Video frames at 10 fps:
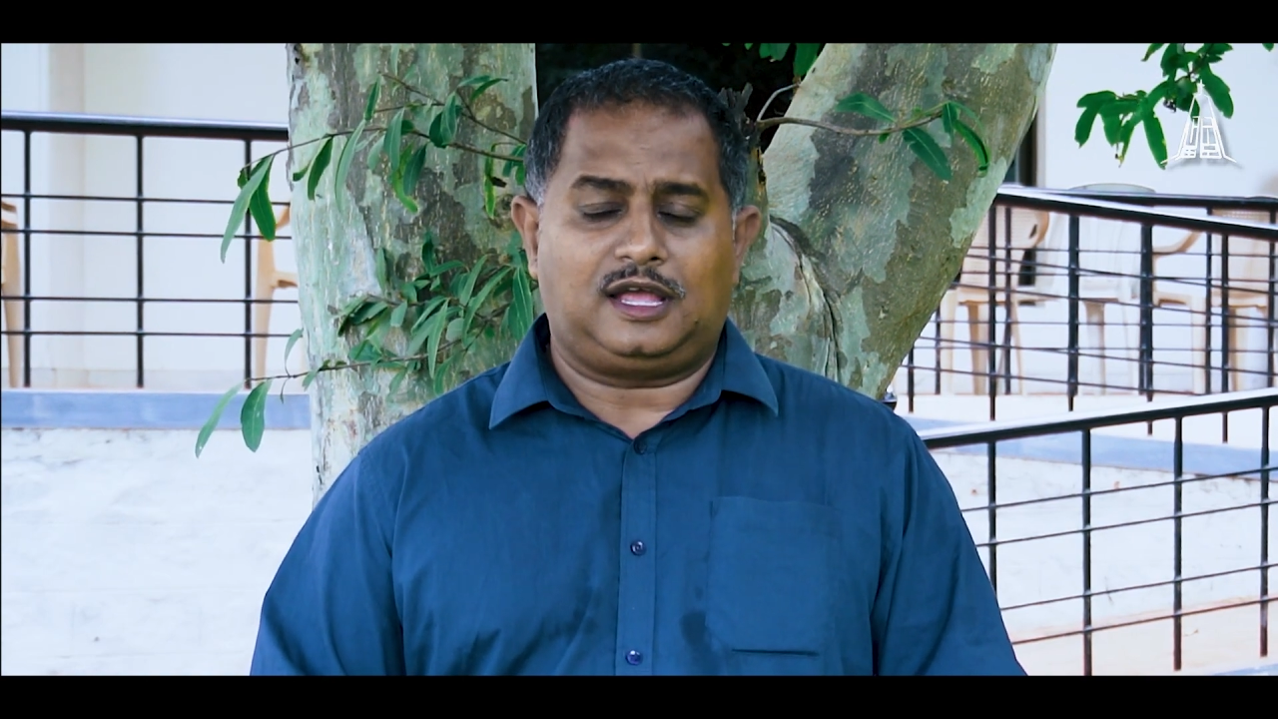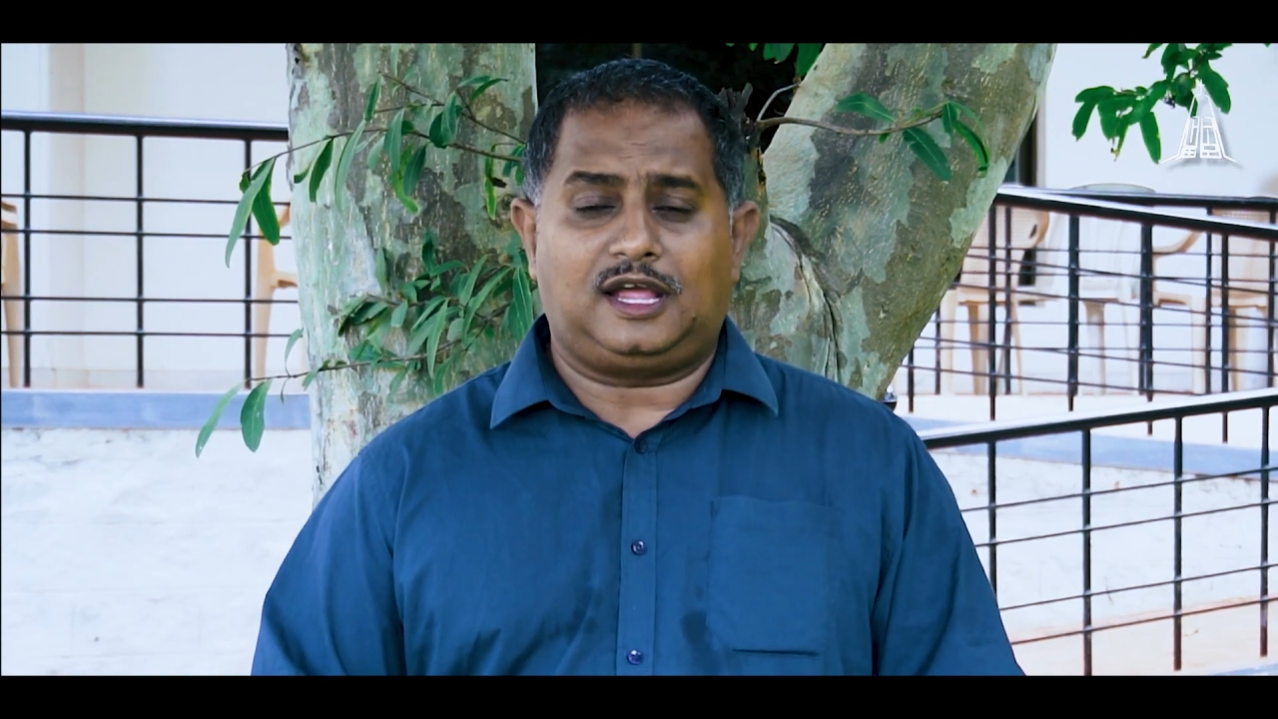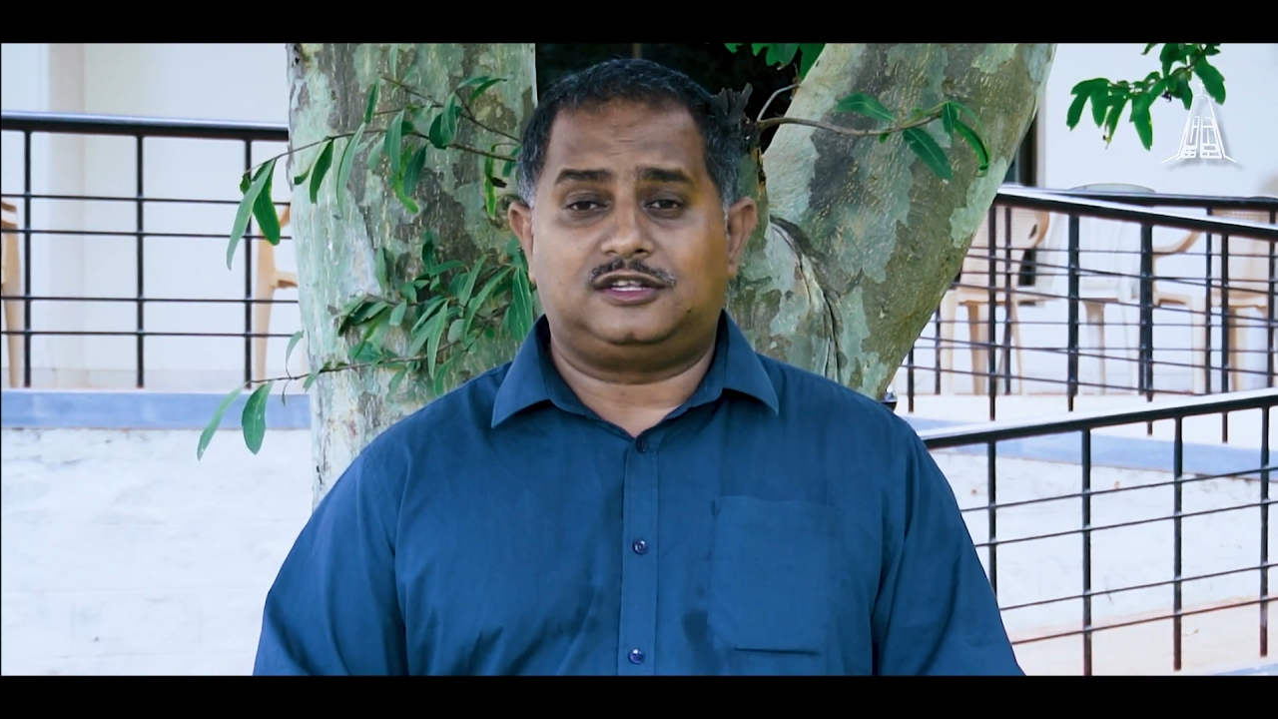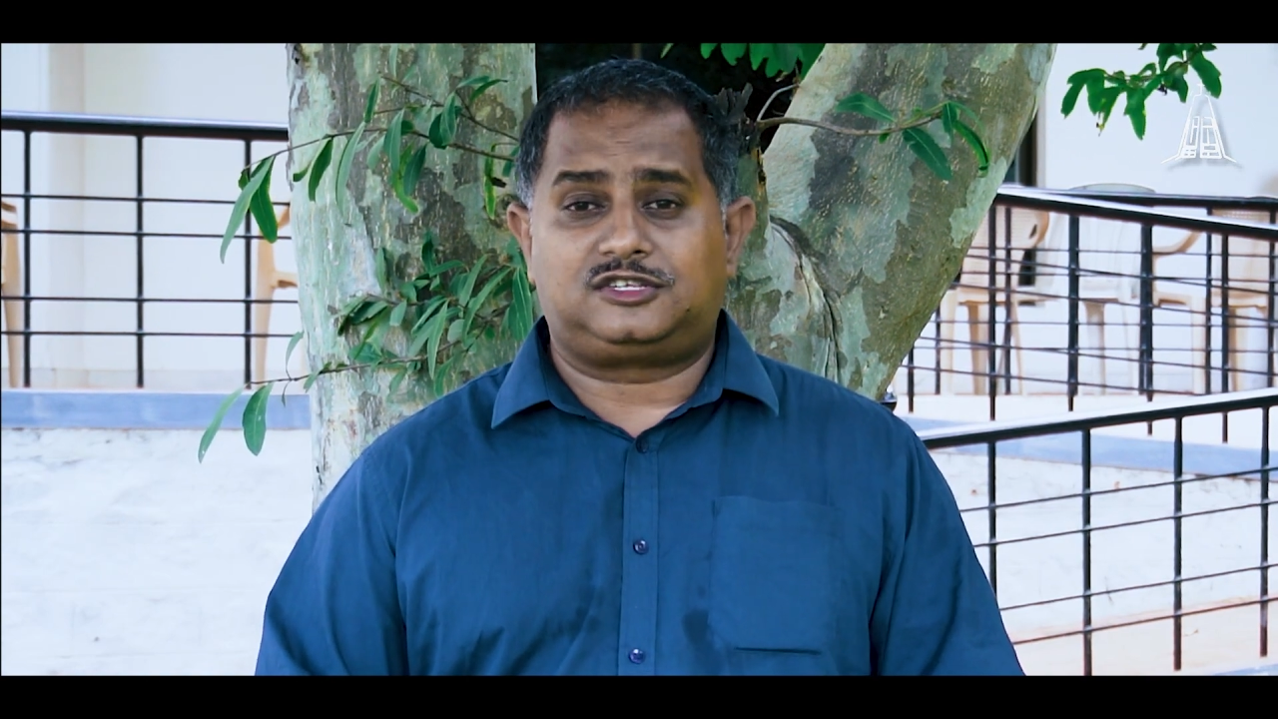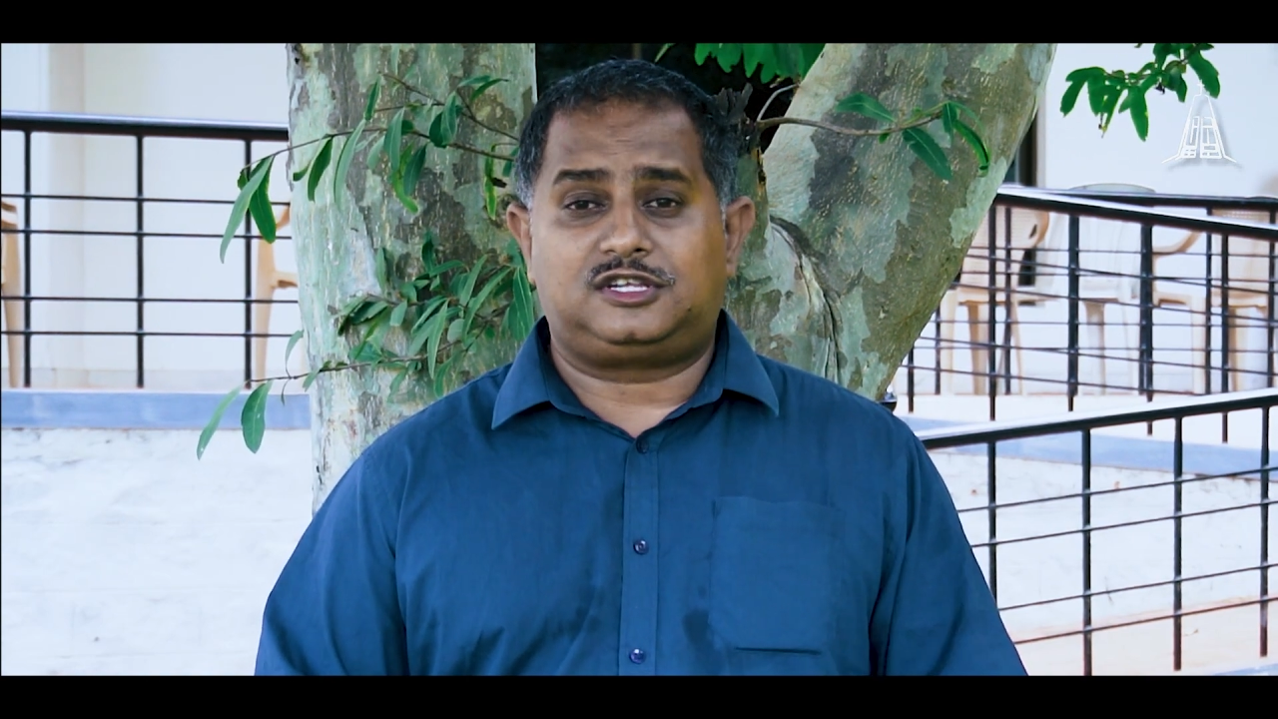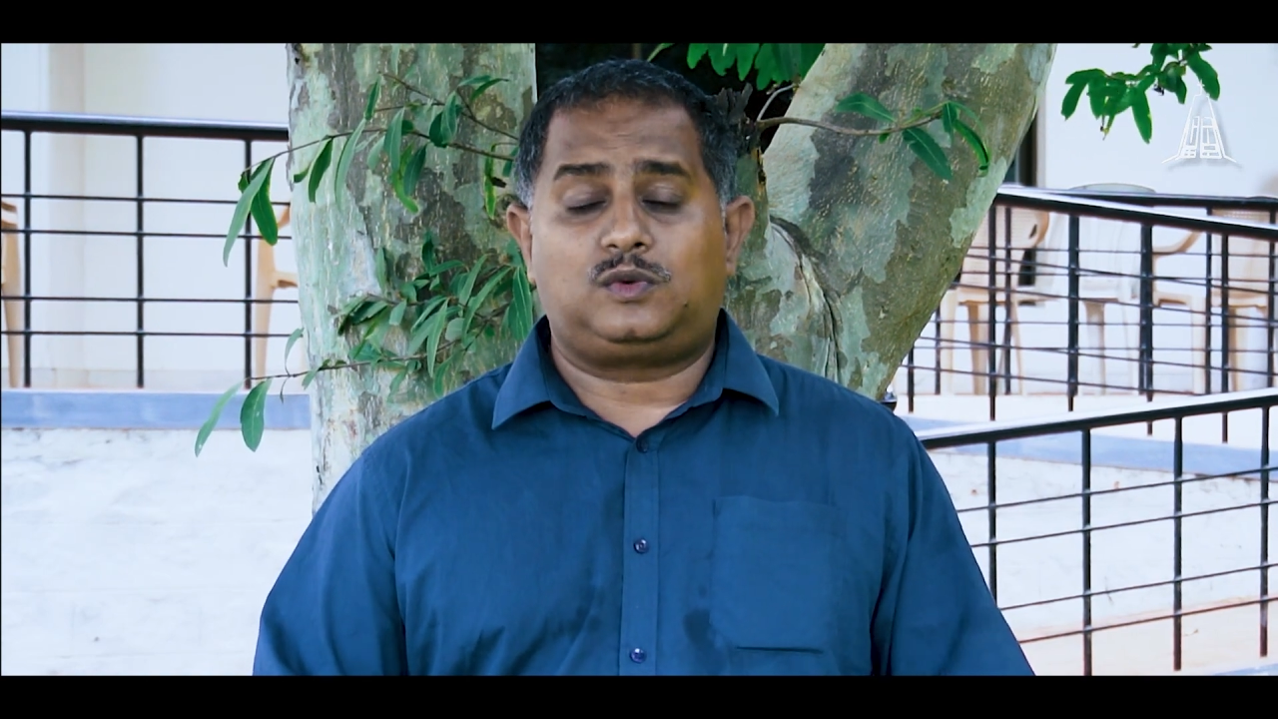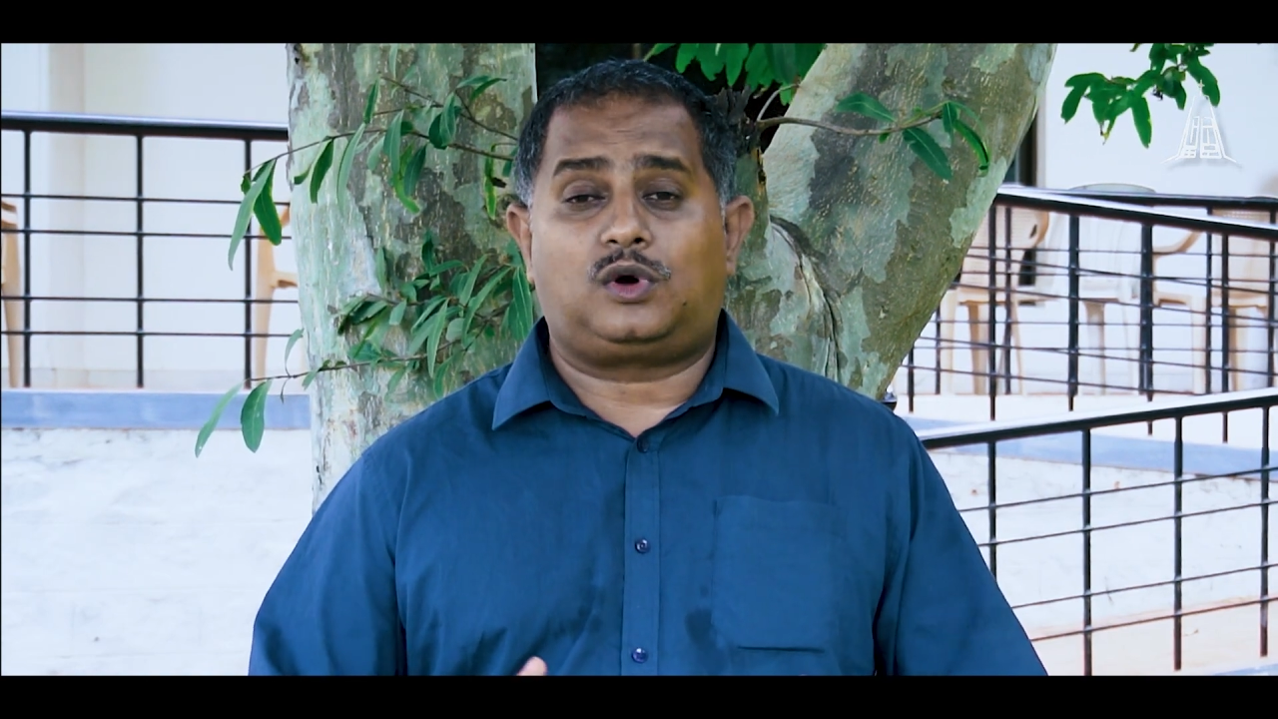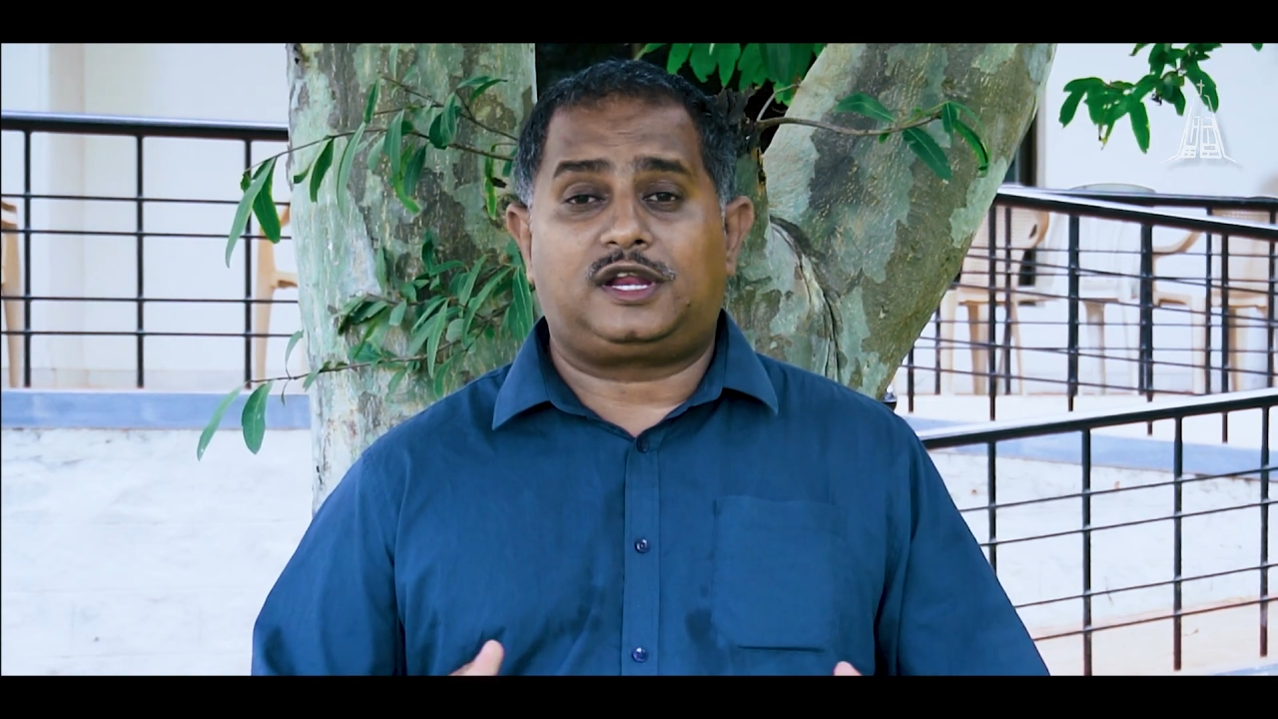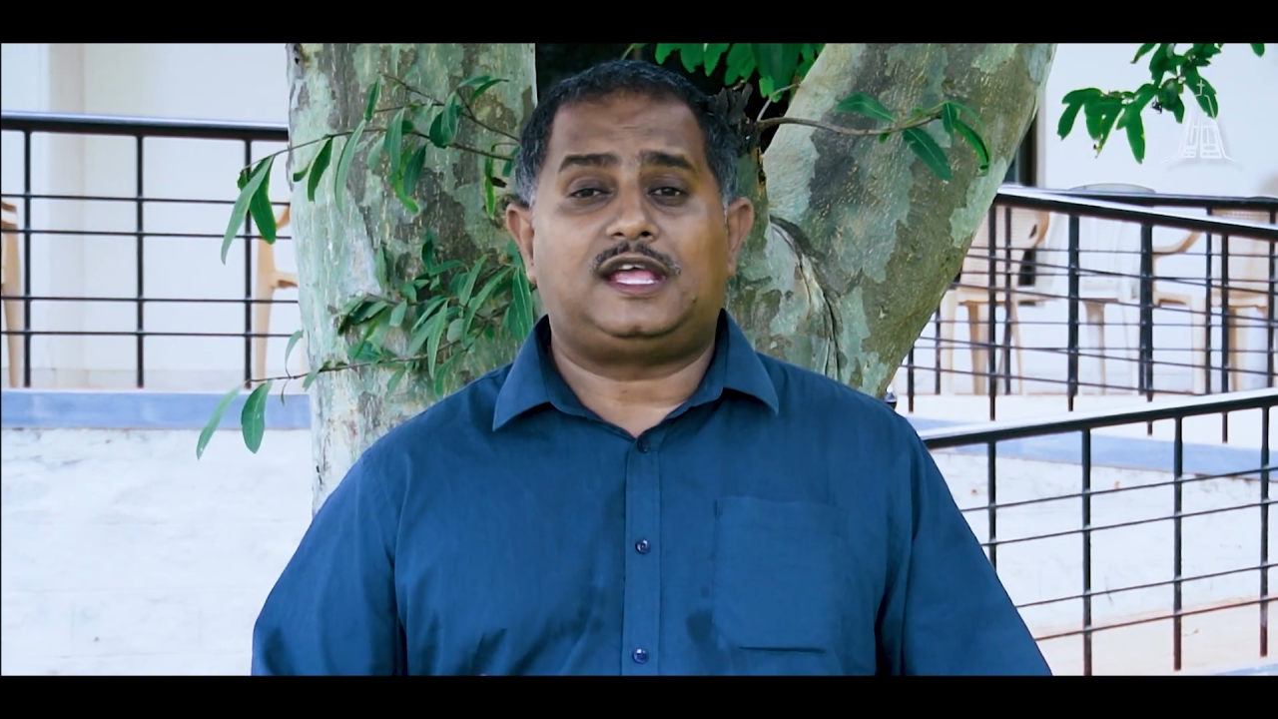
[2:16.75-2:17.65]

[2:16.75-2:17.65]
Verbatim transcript: and see what He